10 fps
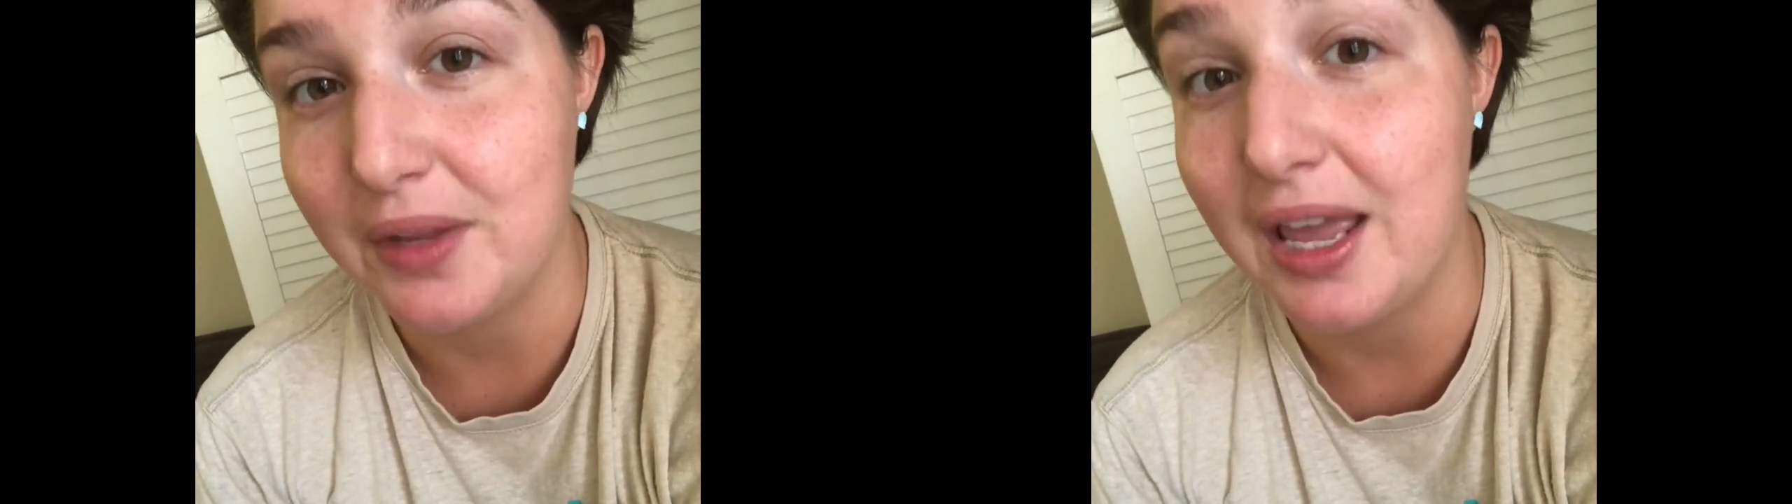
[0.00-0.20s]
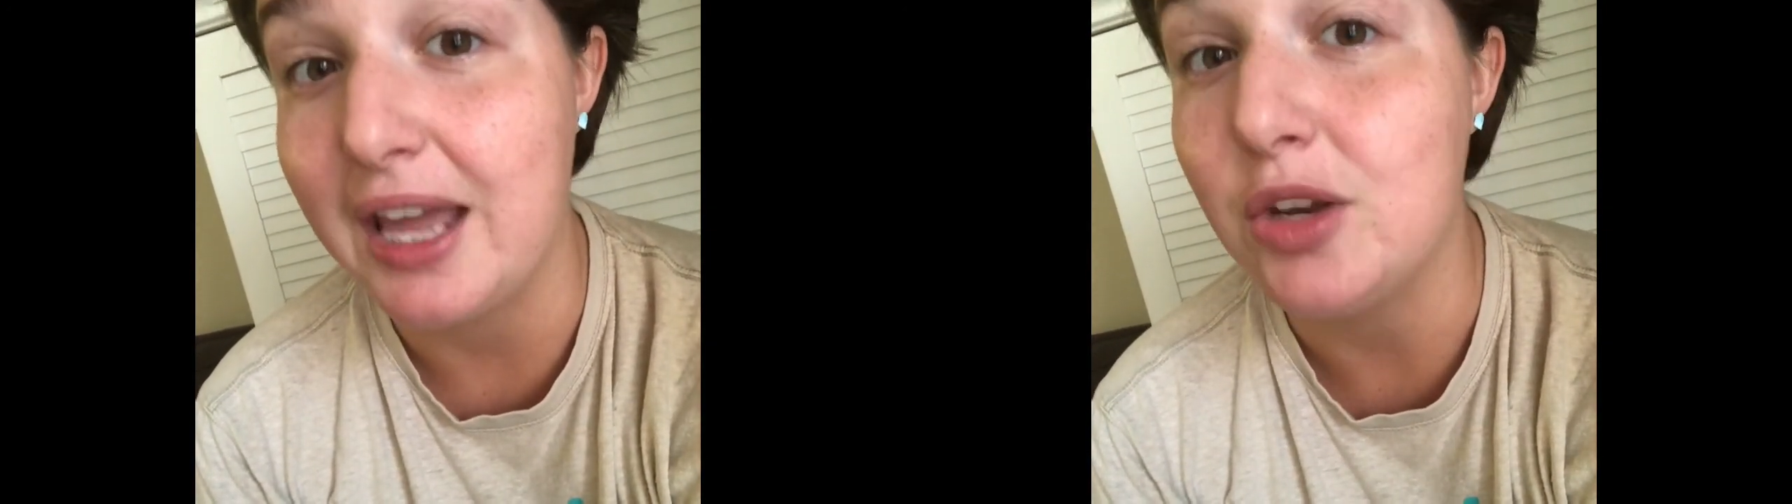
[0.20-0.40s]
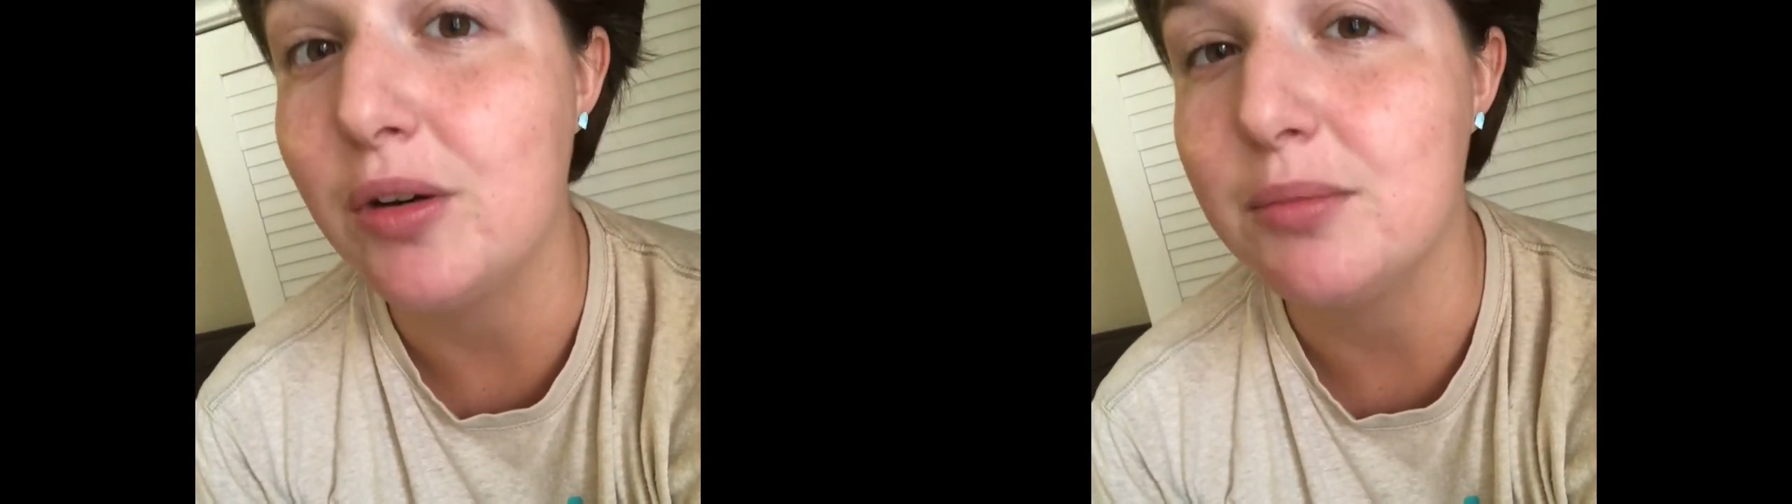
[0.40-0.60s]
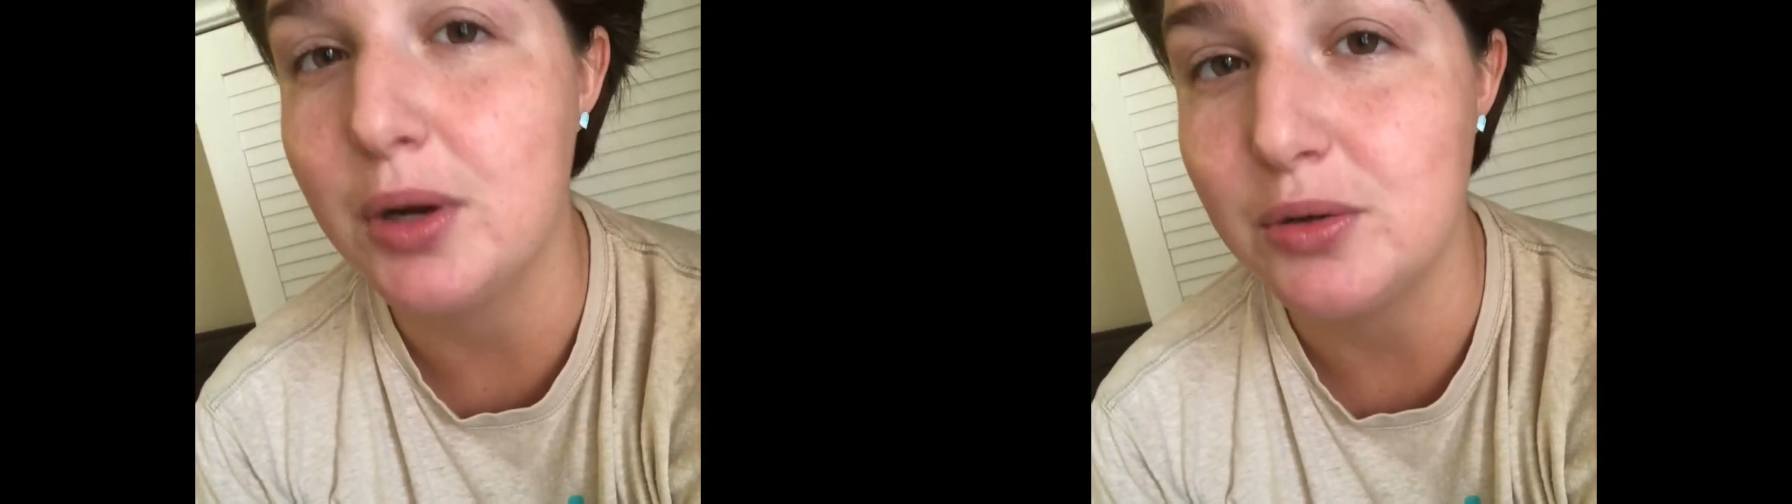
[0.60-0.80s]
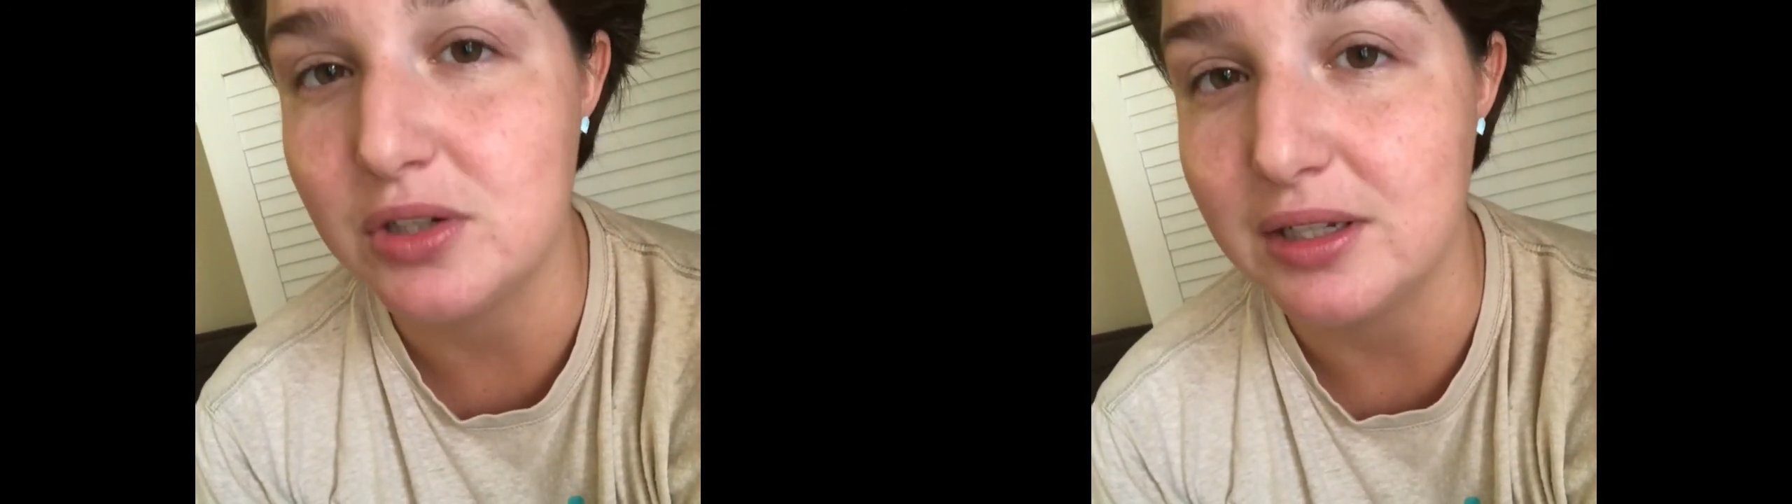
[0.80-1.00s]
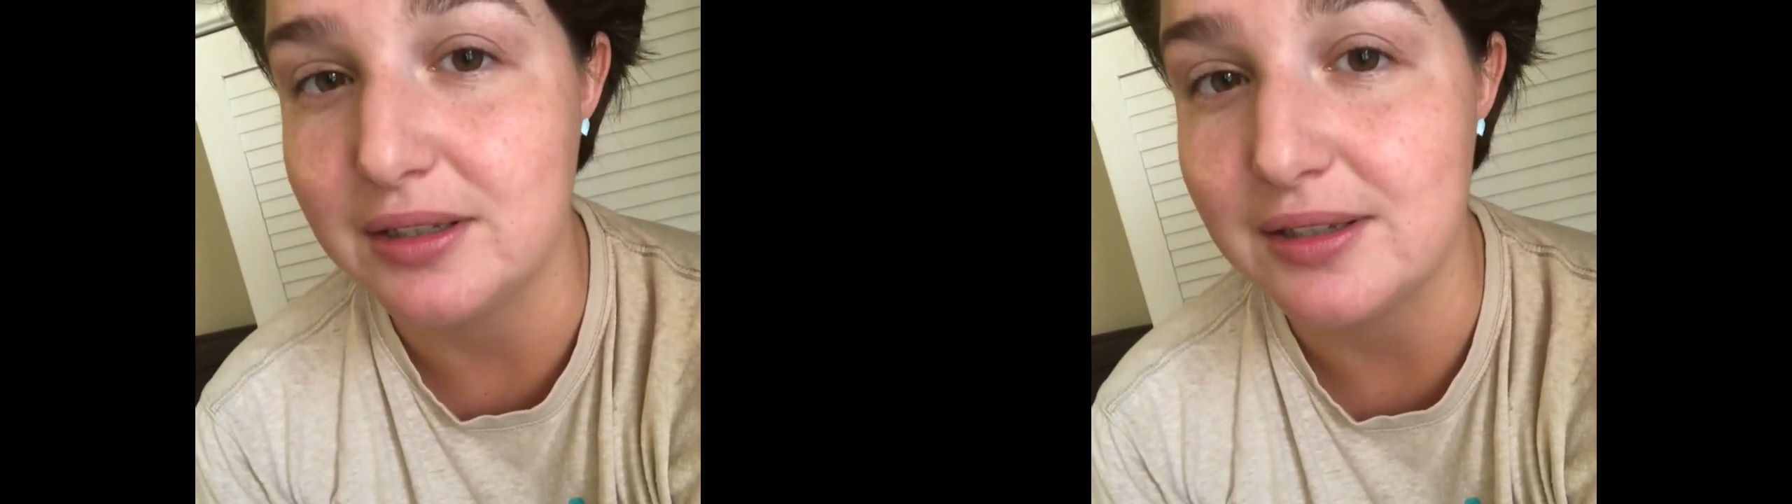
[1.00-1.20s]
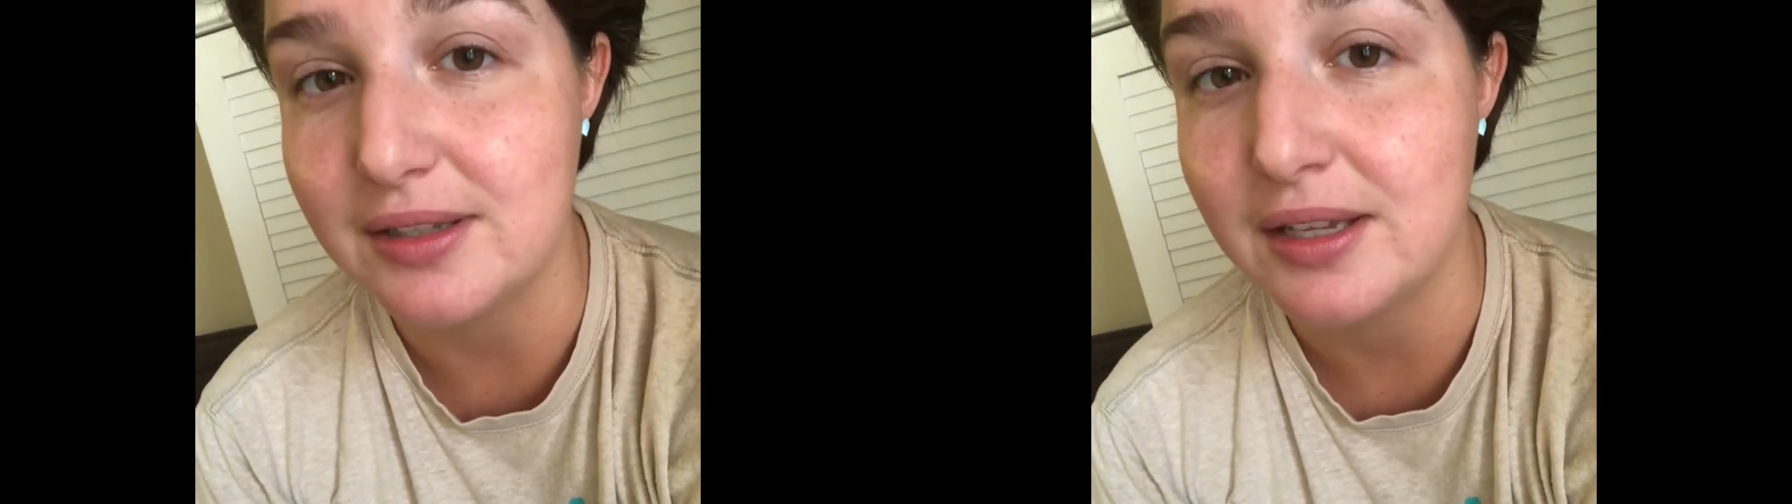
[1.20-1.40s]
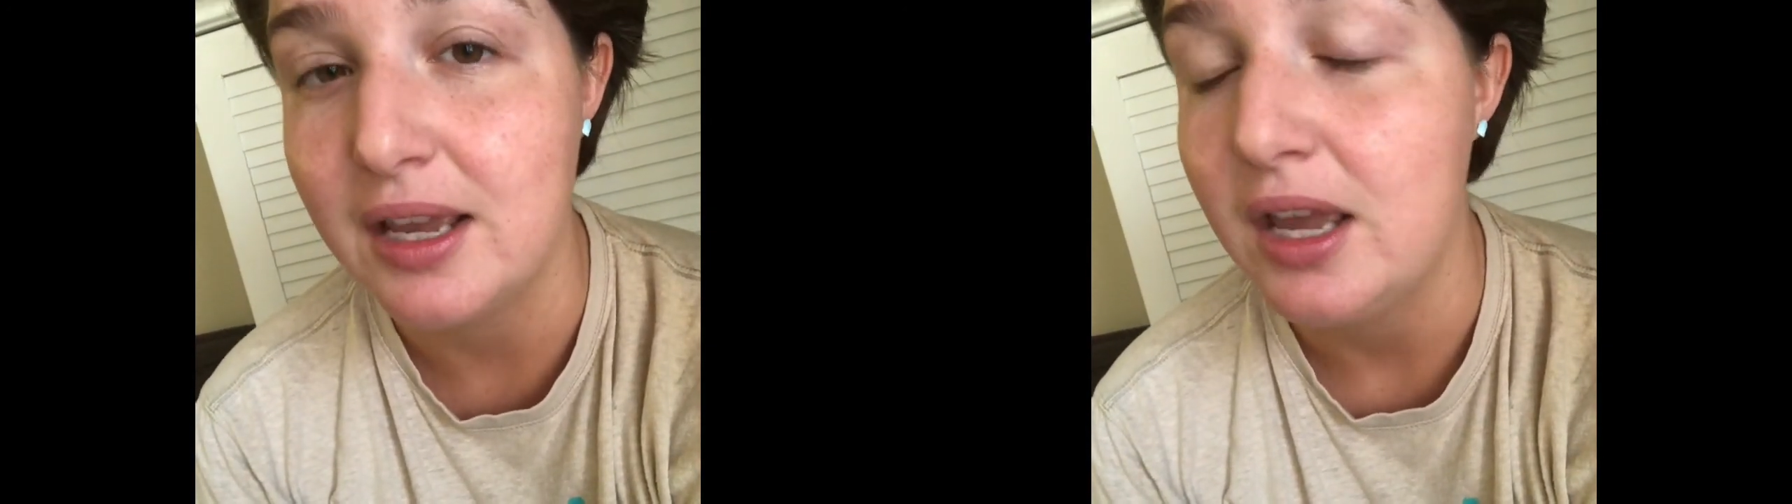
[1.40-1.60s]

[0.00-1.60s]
and your emotions.